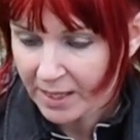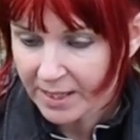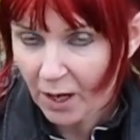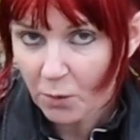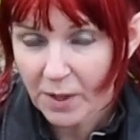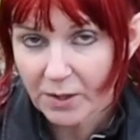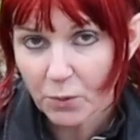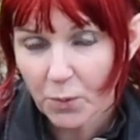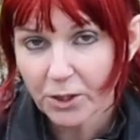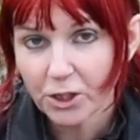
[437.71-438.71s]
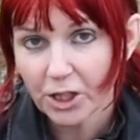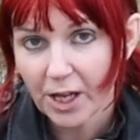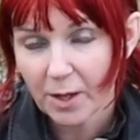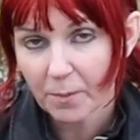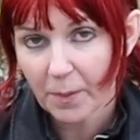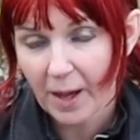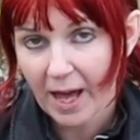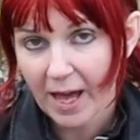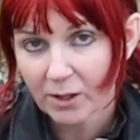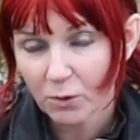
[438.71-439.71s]
Now with wood chip
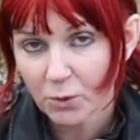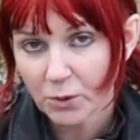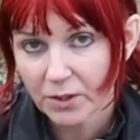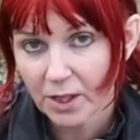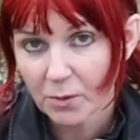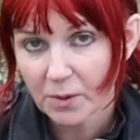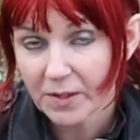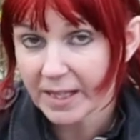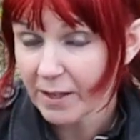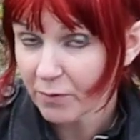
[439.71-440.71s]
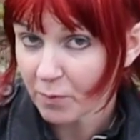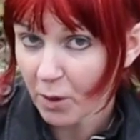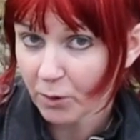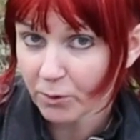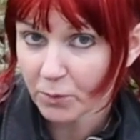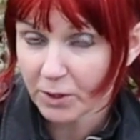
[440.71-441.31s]
and also with leaf mould,